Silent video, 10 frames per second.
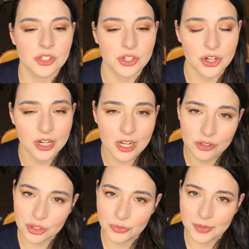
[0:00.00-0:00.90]
turn
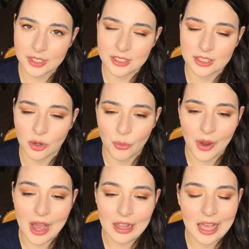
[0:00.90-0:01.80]
out to be so
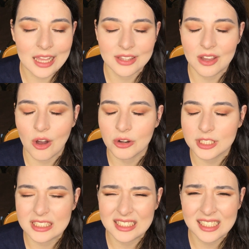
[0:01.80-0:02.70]
well, and
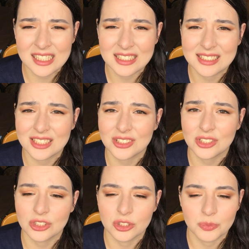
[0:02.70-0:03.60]
honestly it's
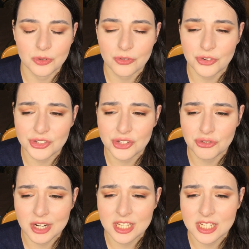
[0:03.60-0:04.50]
super
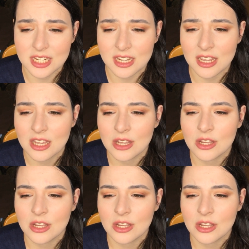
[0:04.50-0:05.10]
frustrating